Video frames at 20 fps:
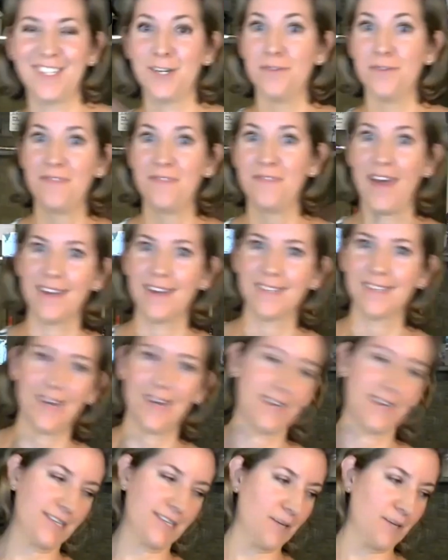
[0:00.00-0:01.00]
you're
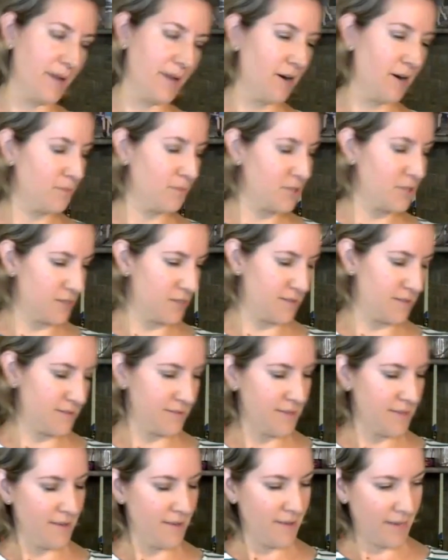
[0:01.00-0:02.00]
fantasizing about, which is
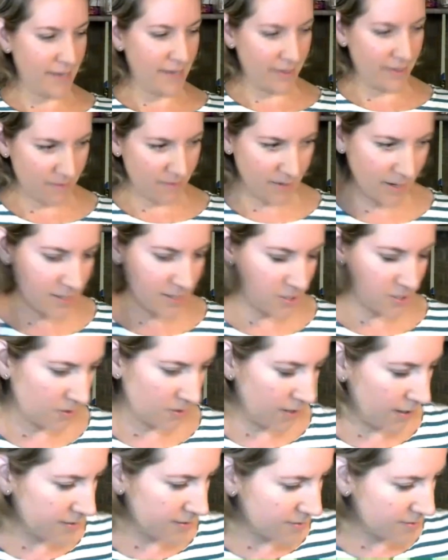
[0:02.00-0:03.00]
another thing I do a
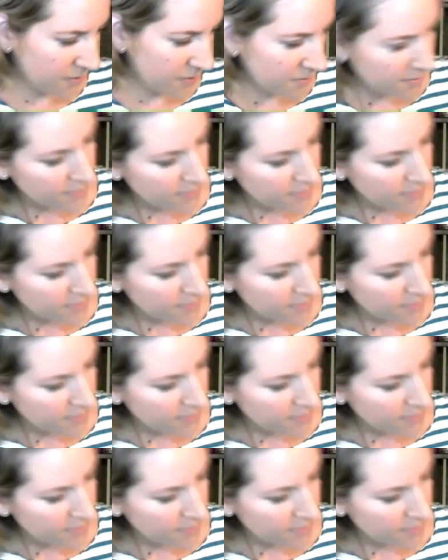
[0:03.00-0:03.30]
lot. So